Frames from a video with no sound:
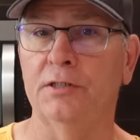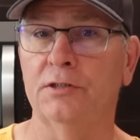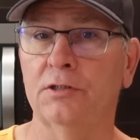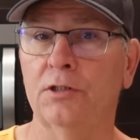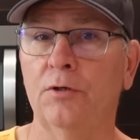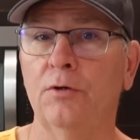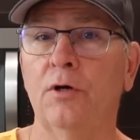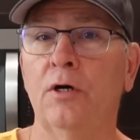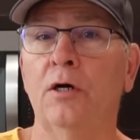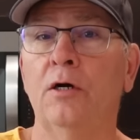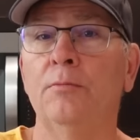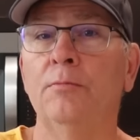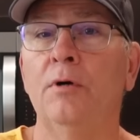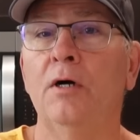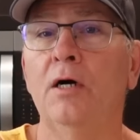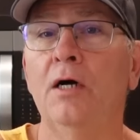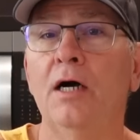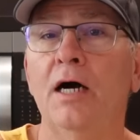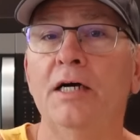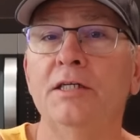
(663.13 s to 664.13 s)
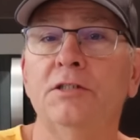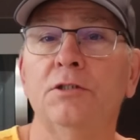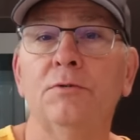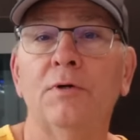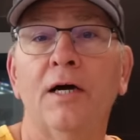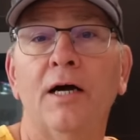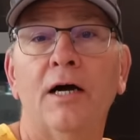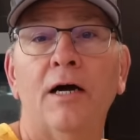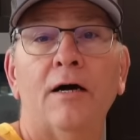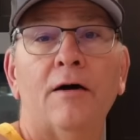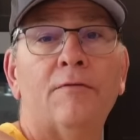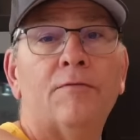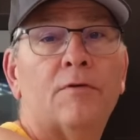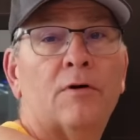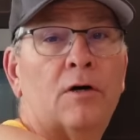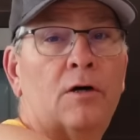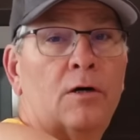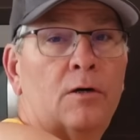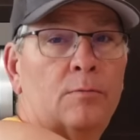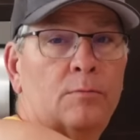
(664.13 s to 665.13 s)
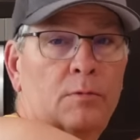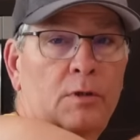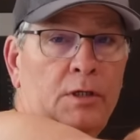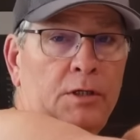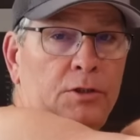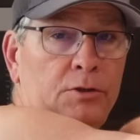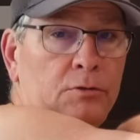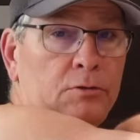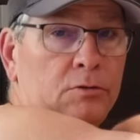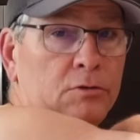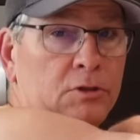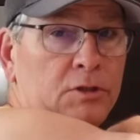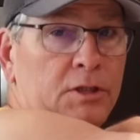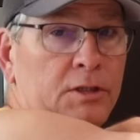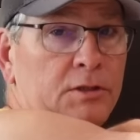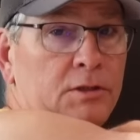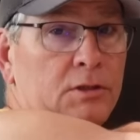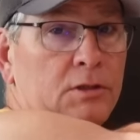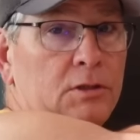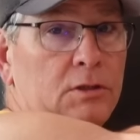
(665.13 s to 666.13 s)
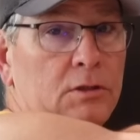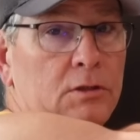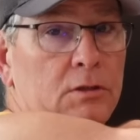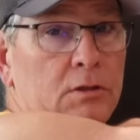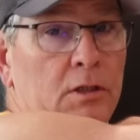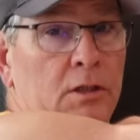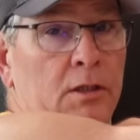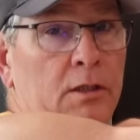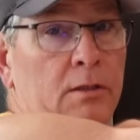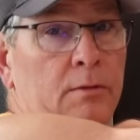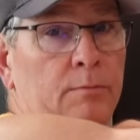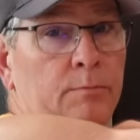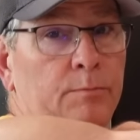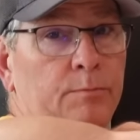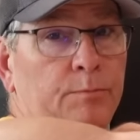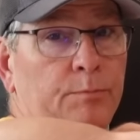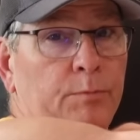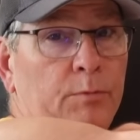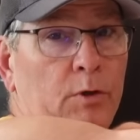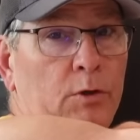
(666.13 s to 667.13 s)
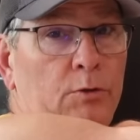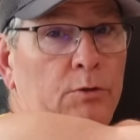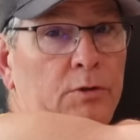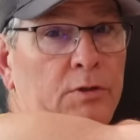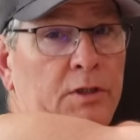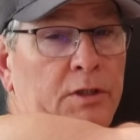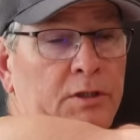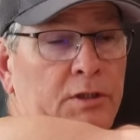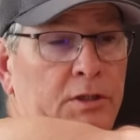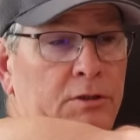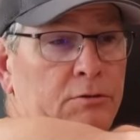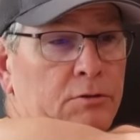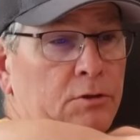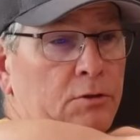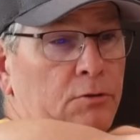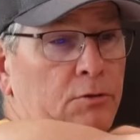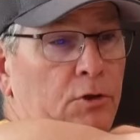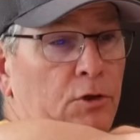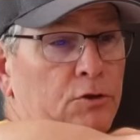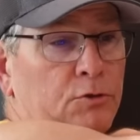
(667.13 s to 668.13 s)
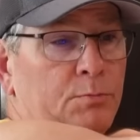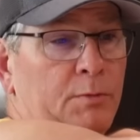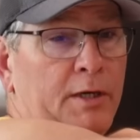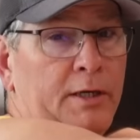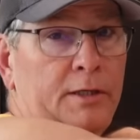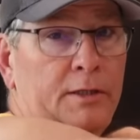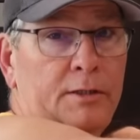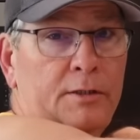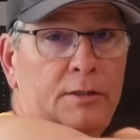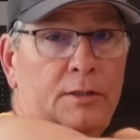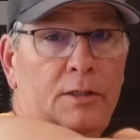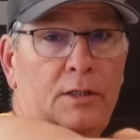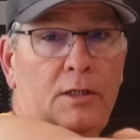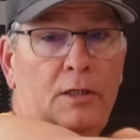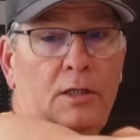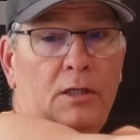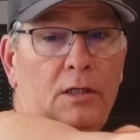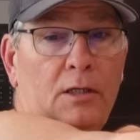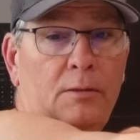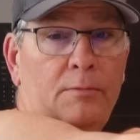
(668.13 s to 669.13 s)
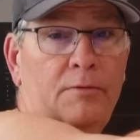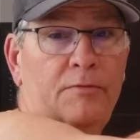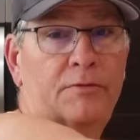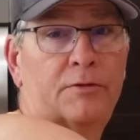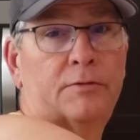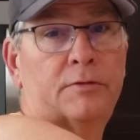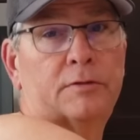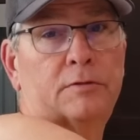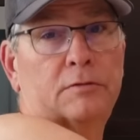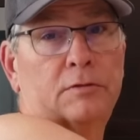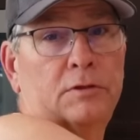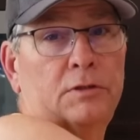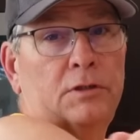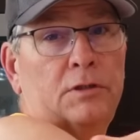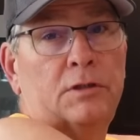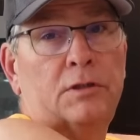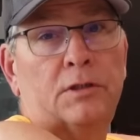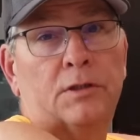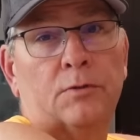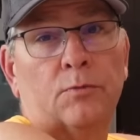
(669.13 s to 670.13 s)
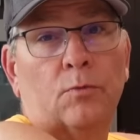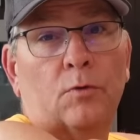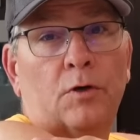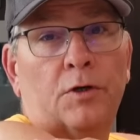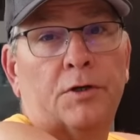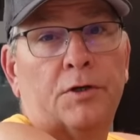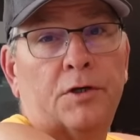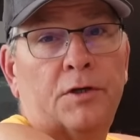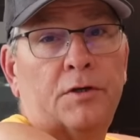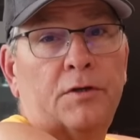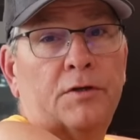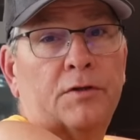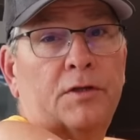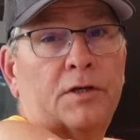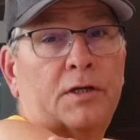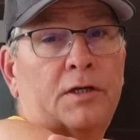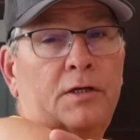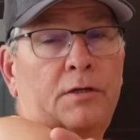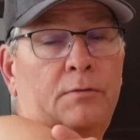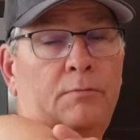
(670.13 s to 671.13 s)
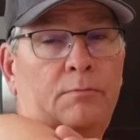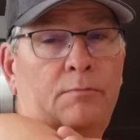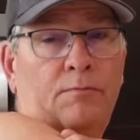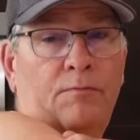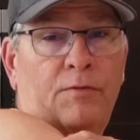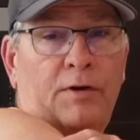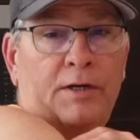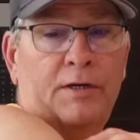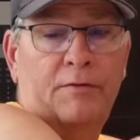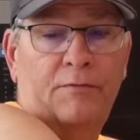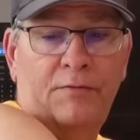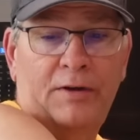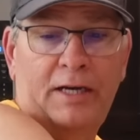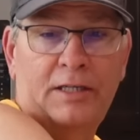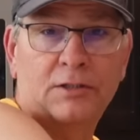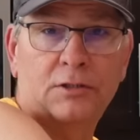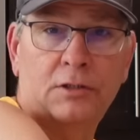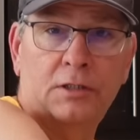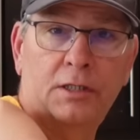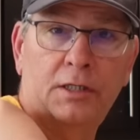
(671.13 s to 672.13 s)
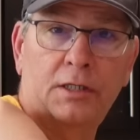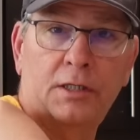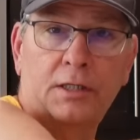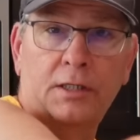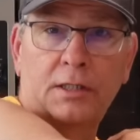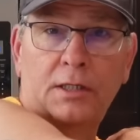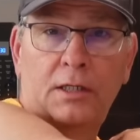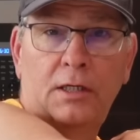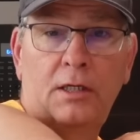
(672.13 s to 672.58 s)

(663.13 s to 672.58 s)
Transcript: So I do have a Nutrisense continuous glucose monitor. If you're interested in one and you think you'd find it fascinating,